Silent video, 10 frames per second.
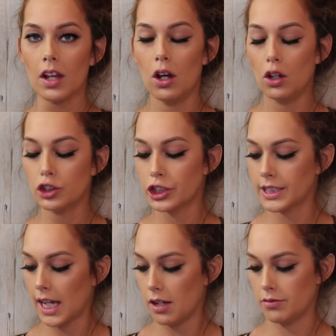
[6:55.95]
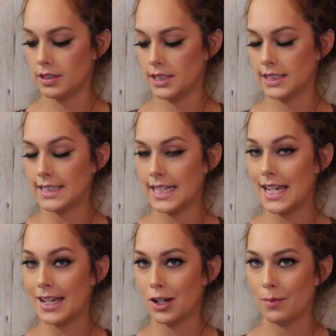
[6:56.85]
ultrasound to see
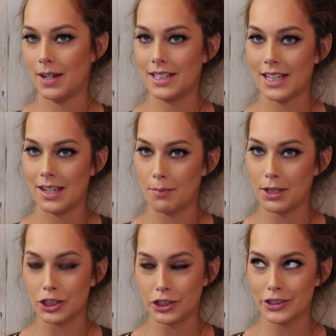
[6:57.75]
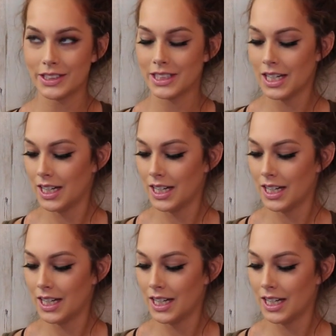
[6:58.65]
him and to get pictures